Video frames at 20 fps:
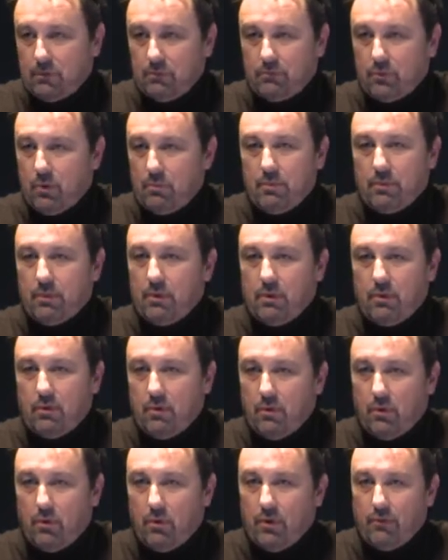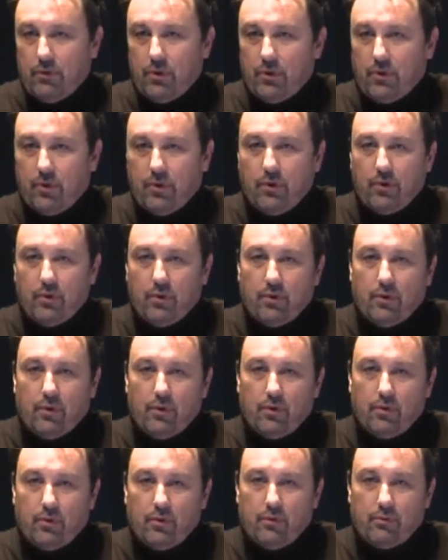from all over the,
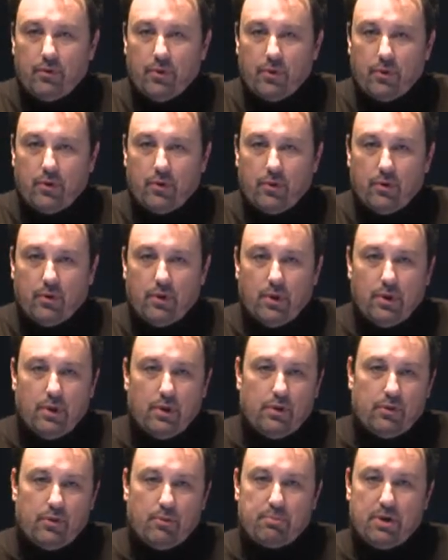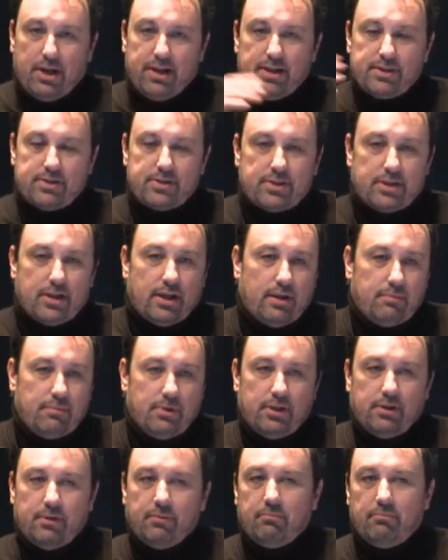all over the, the planet. I
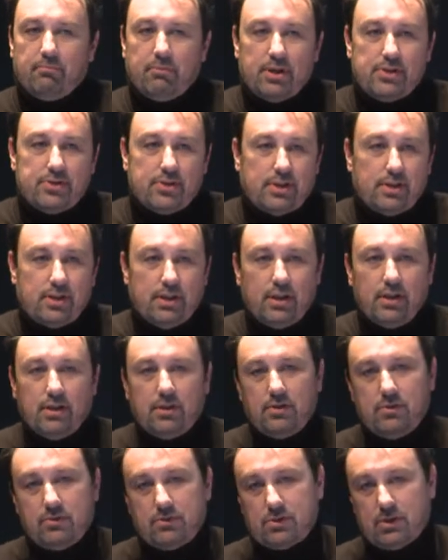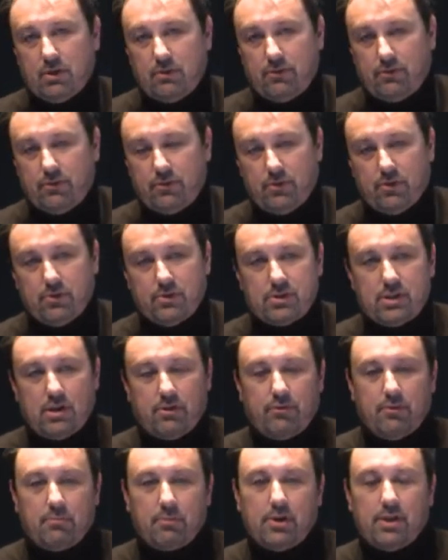mean, basically South uh,
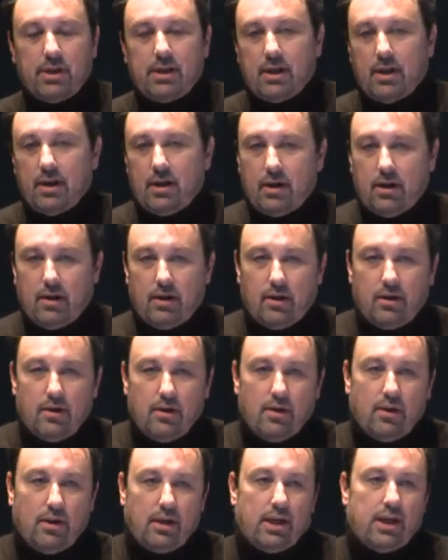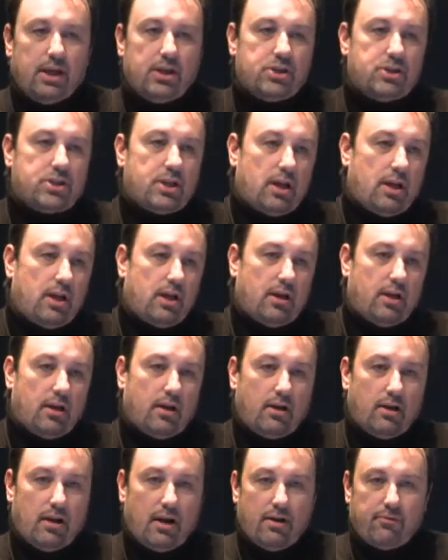South America,
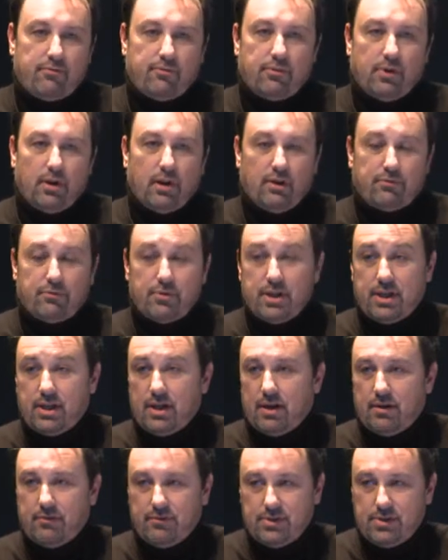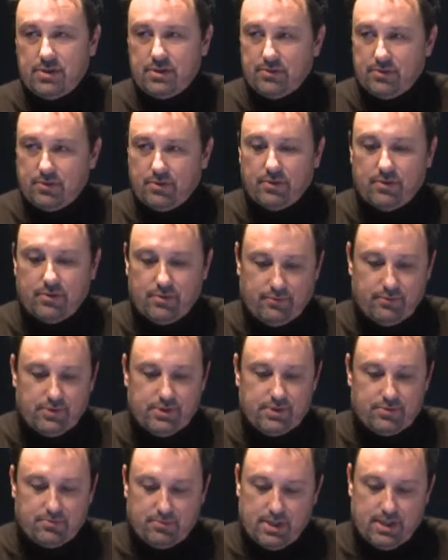Asia, Afri Africa. This is uh,
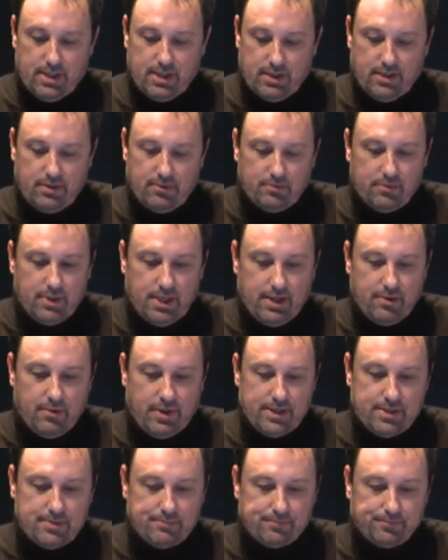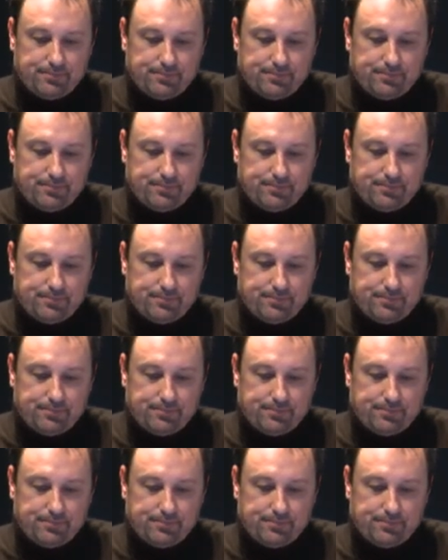this is really really great.